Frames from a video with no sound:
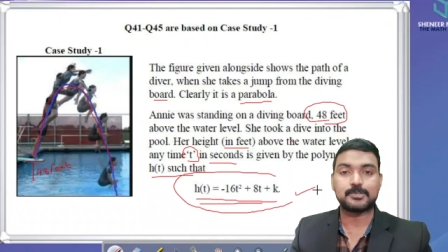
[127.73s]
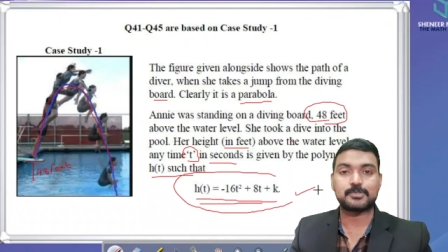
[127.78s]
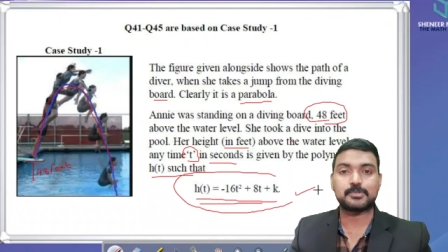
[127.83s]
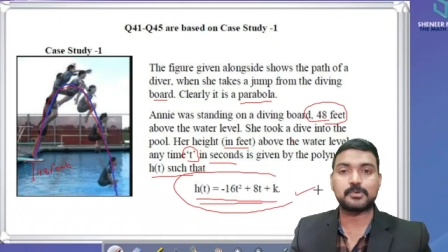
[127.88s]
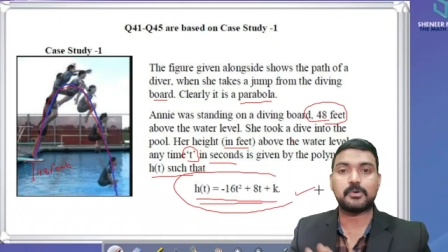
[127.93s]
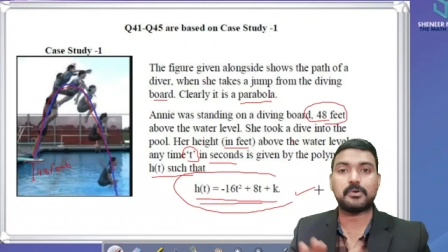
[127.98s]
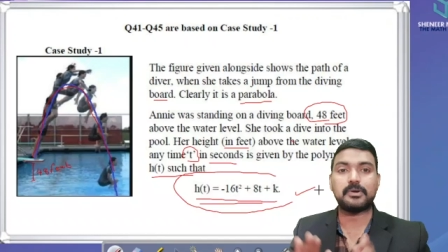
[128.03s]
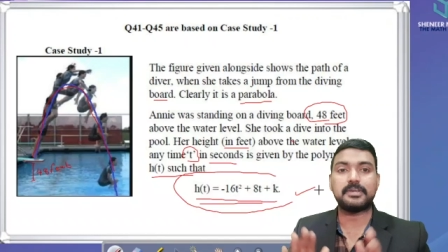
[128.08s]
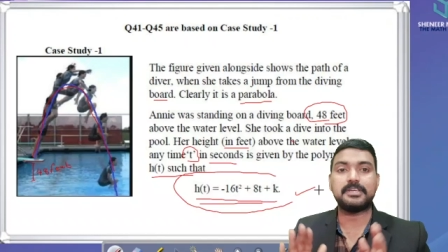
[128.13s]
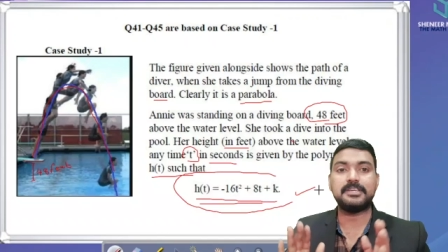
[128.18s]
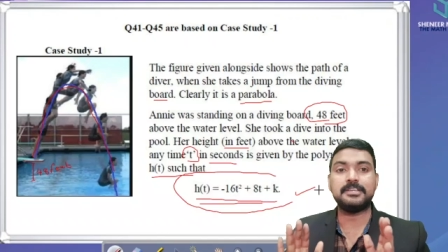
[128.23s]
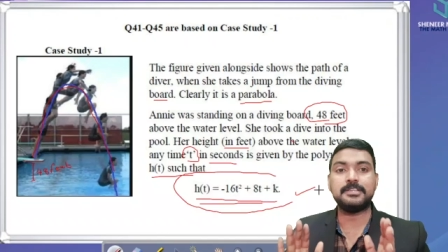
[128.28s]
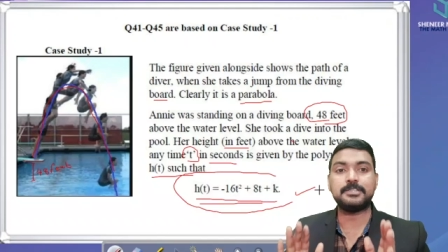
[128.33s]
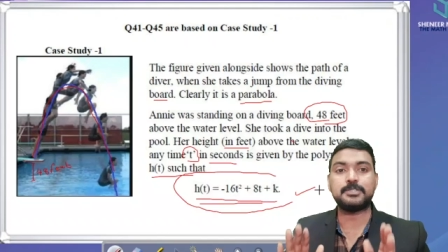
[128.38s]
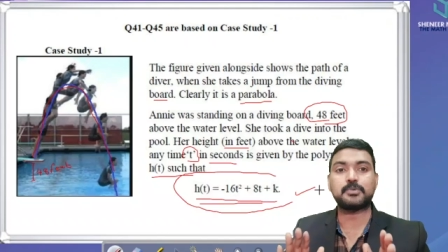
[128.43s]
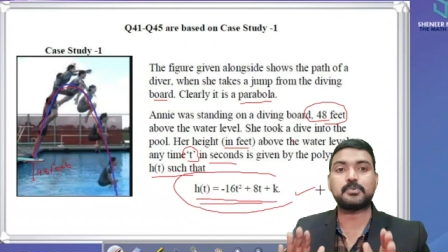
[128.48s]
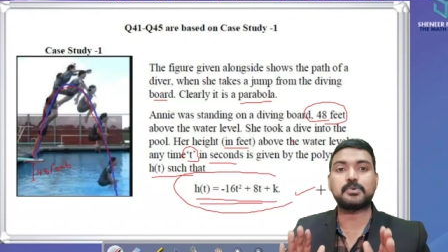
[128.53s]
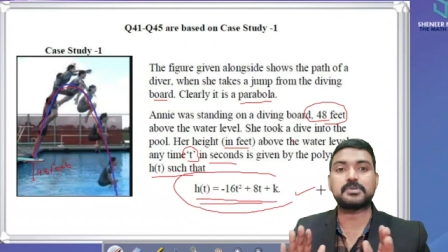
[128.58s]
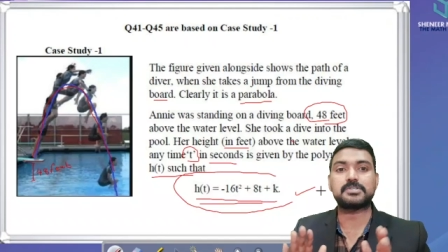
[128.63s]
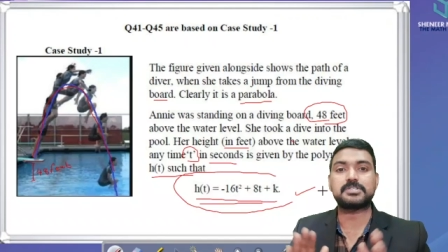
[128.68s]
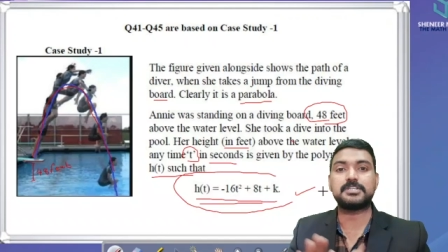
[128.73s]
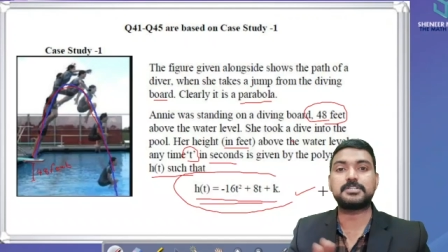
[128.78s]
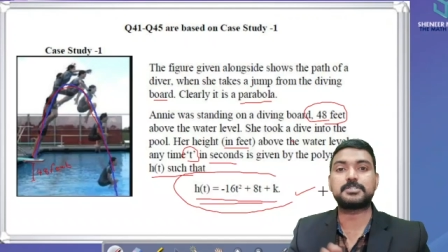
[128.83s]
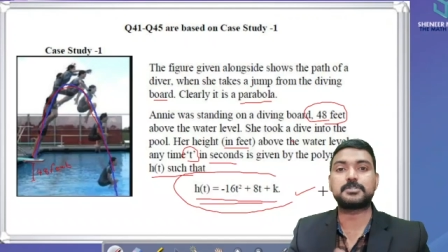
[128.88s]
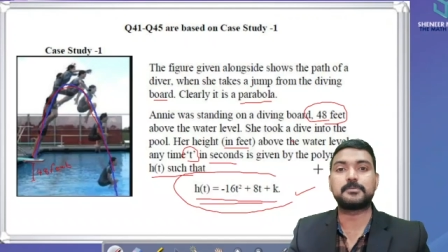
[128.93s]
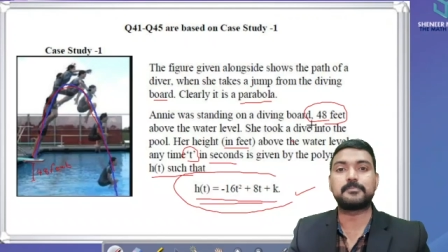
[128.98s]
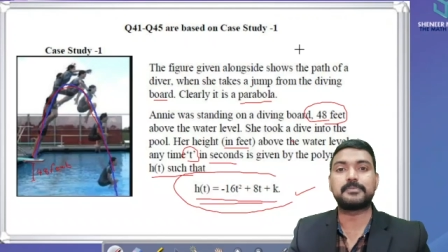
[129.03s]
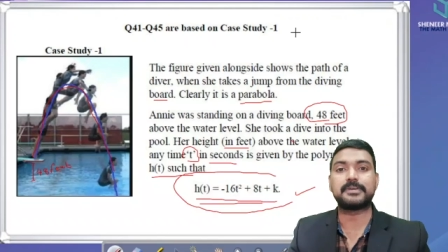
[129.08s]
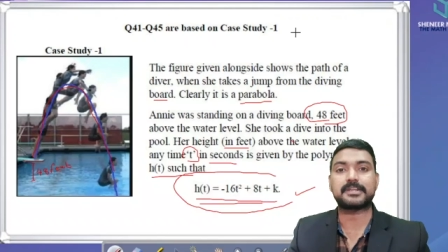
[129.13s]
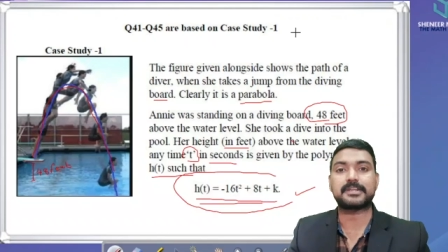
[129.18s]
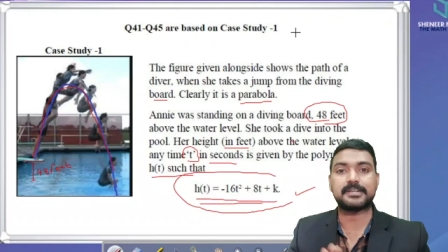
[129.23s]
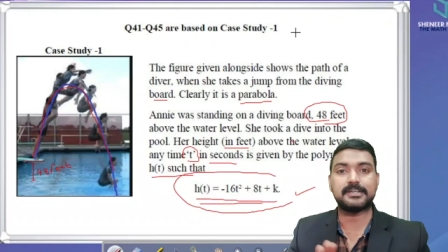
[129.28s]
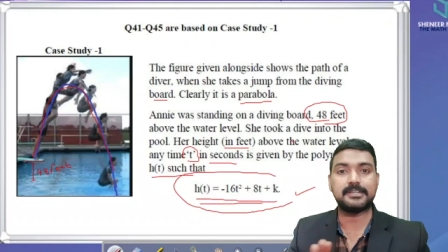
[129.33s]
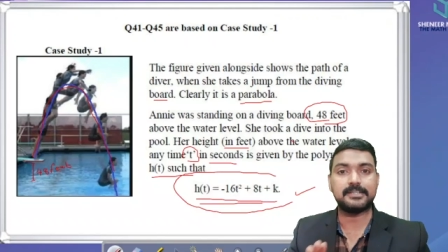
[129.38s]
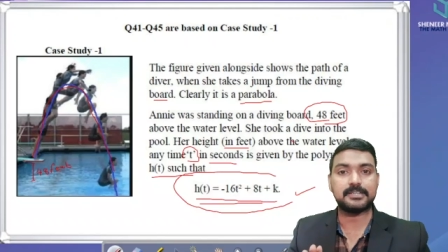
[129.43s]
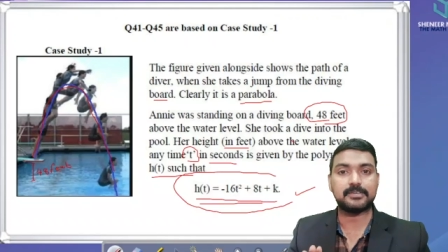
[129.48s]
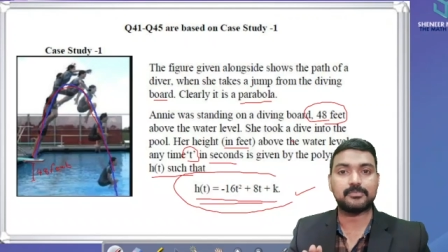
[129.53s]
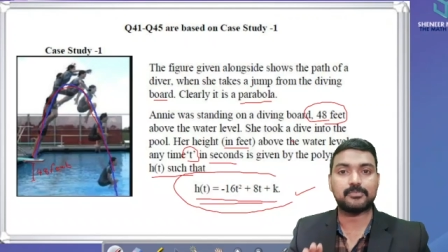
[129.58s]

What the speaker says: so each question should be read